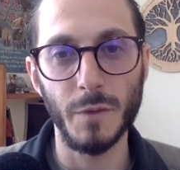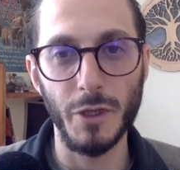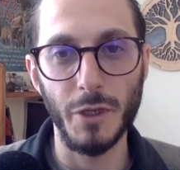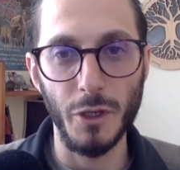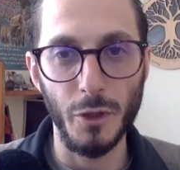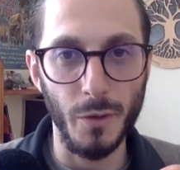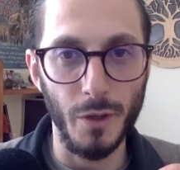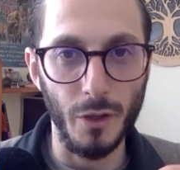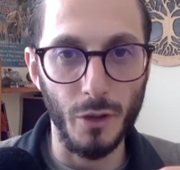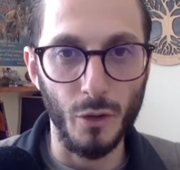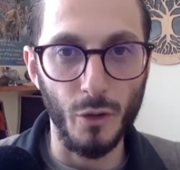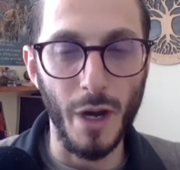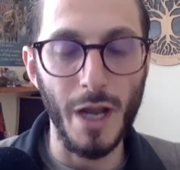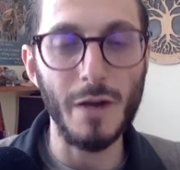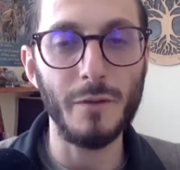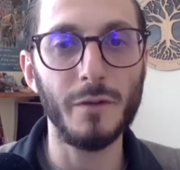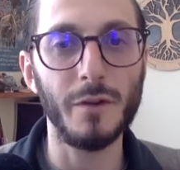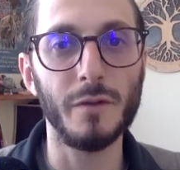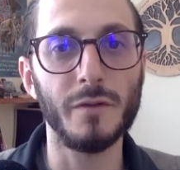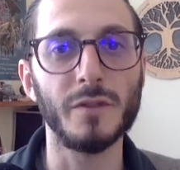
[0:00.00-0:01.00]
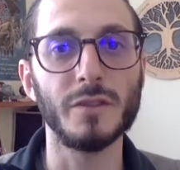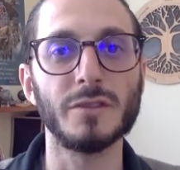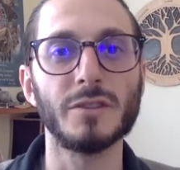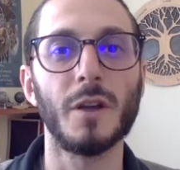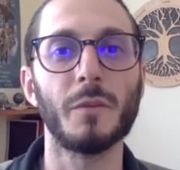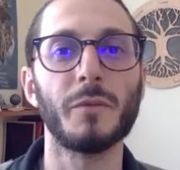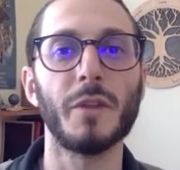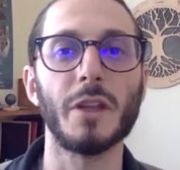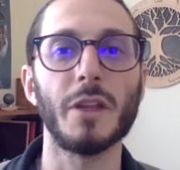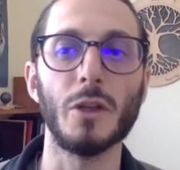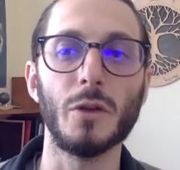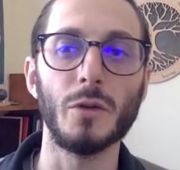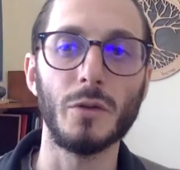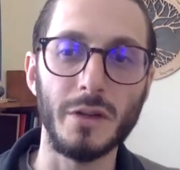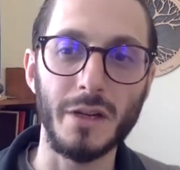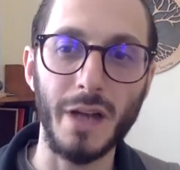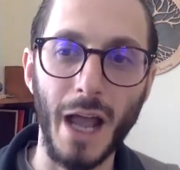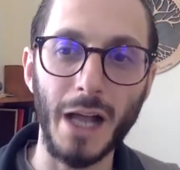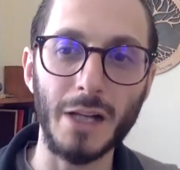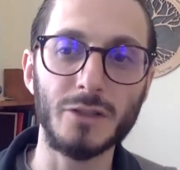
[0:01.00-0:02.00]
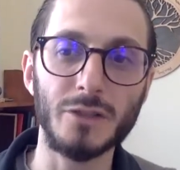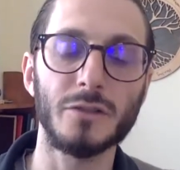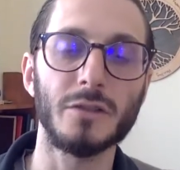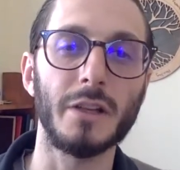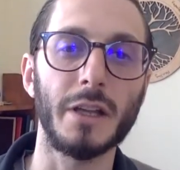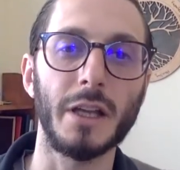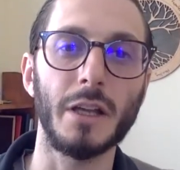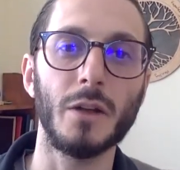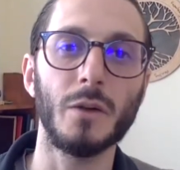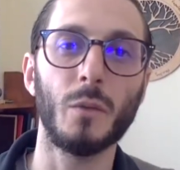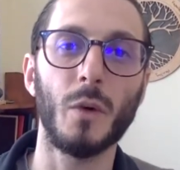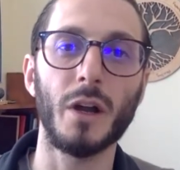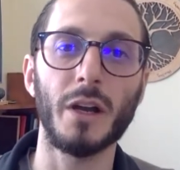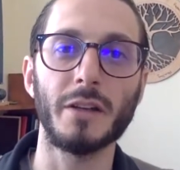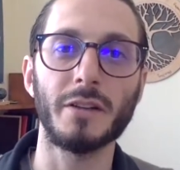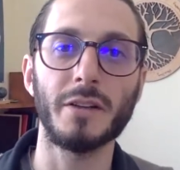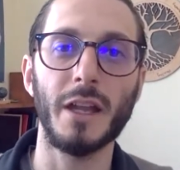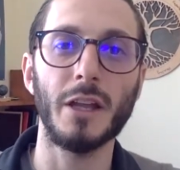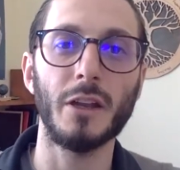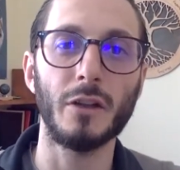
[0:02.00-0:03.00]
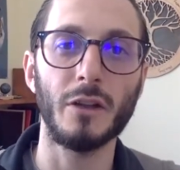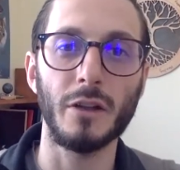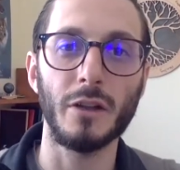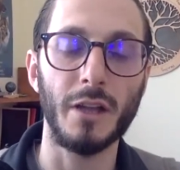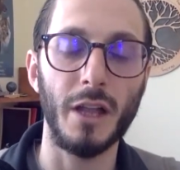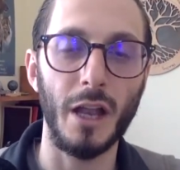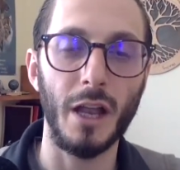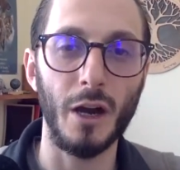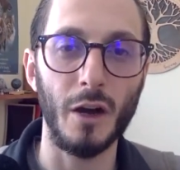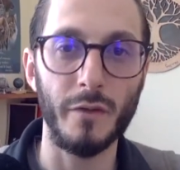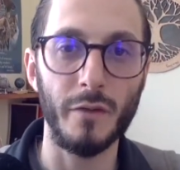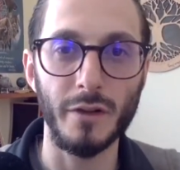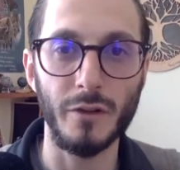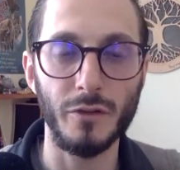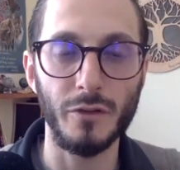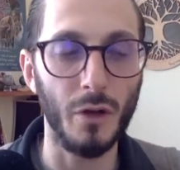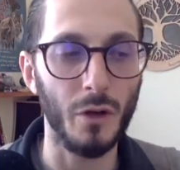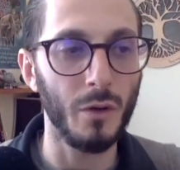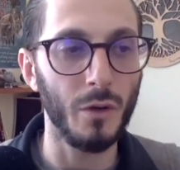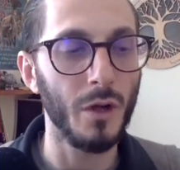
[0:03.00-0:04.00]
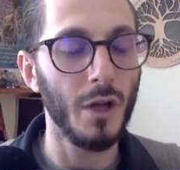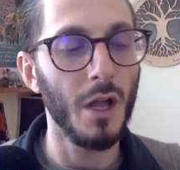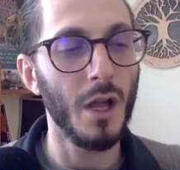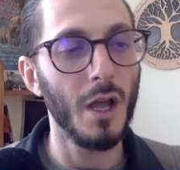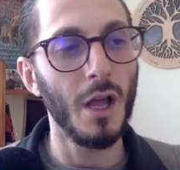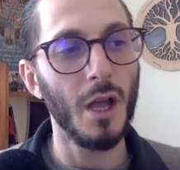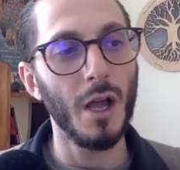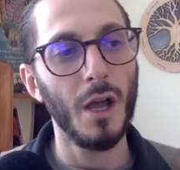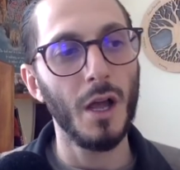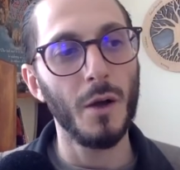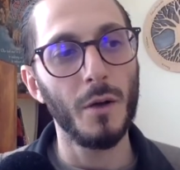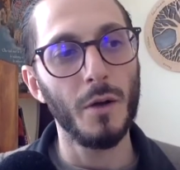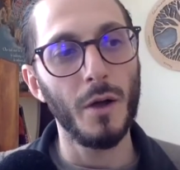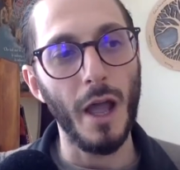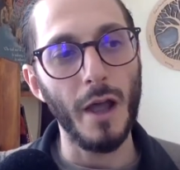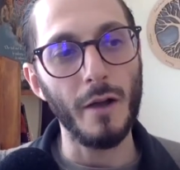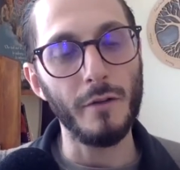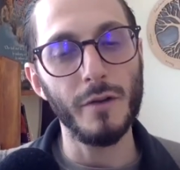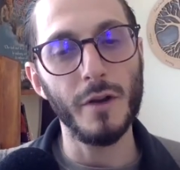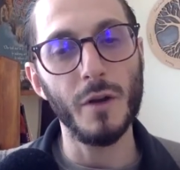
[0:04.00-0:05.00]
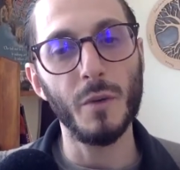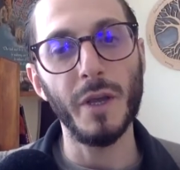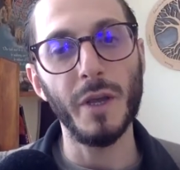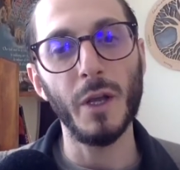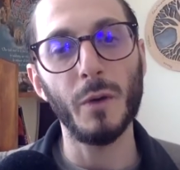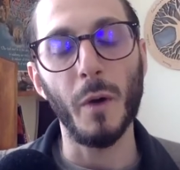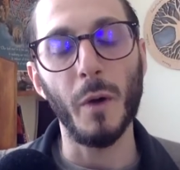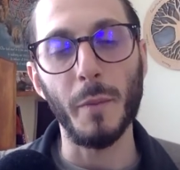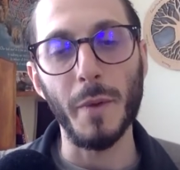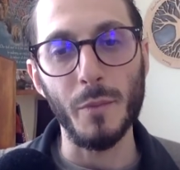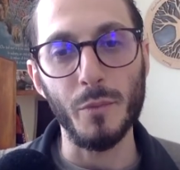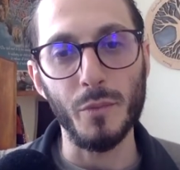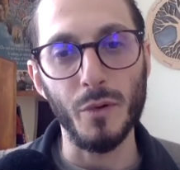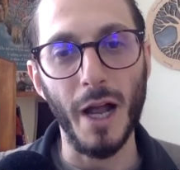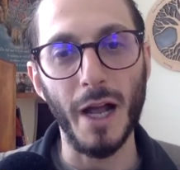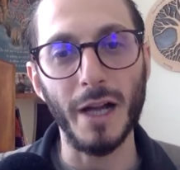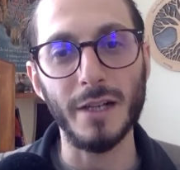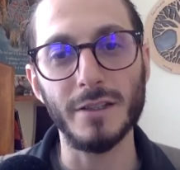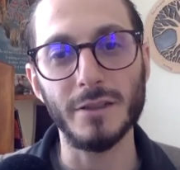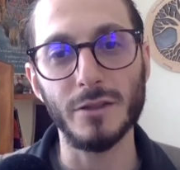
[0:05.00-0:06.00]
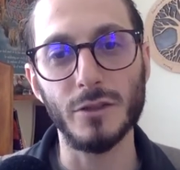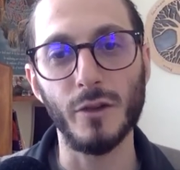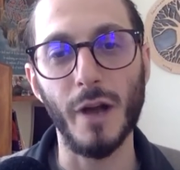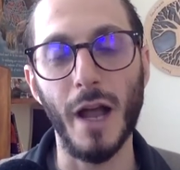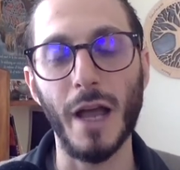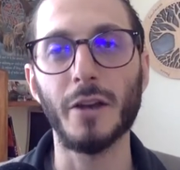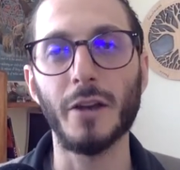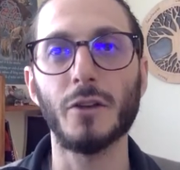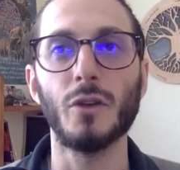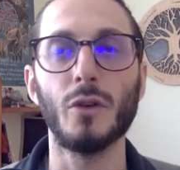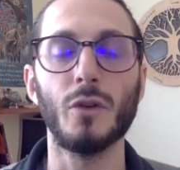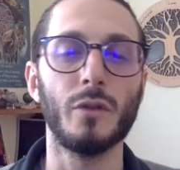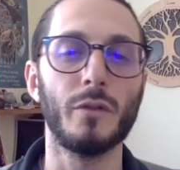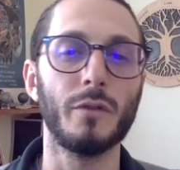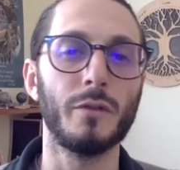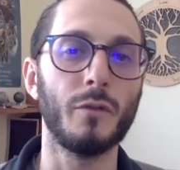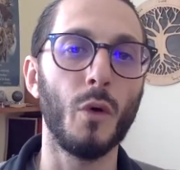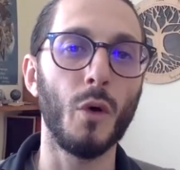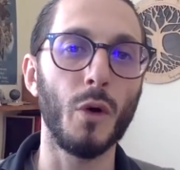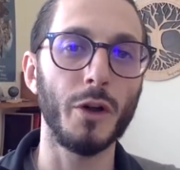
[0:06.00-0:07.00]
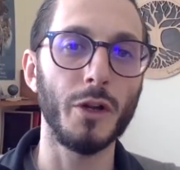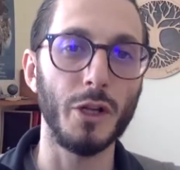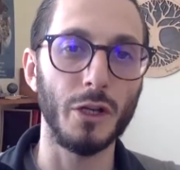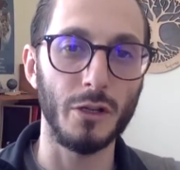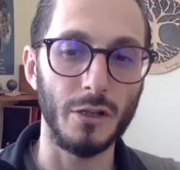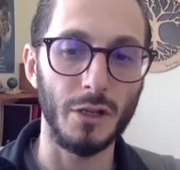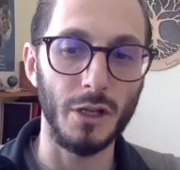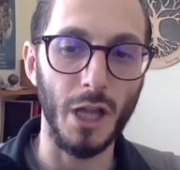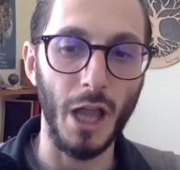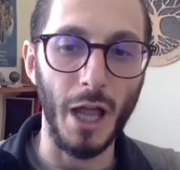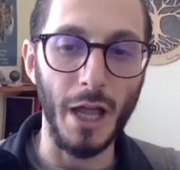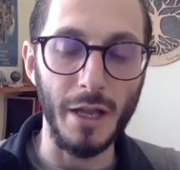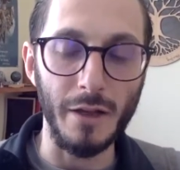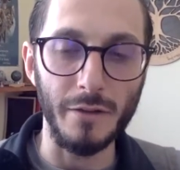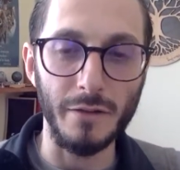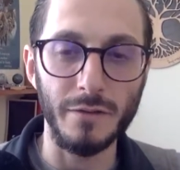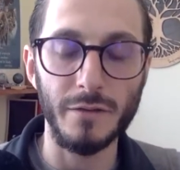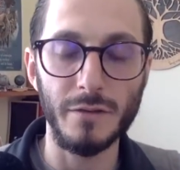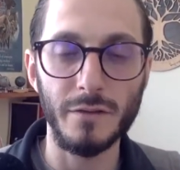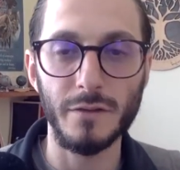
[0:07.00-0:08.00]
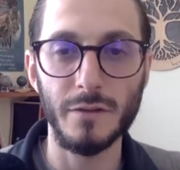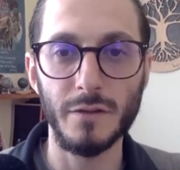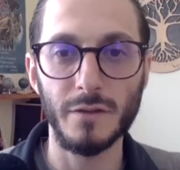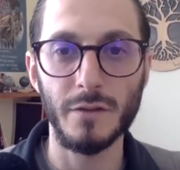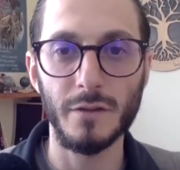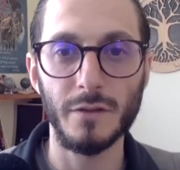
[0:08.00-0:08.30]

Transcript: When you are grateful for something, you naturally want to take good care of it. So every week when we practice gratitude for your life,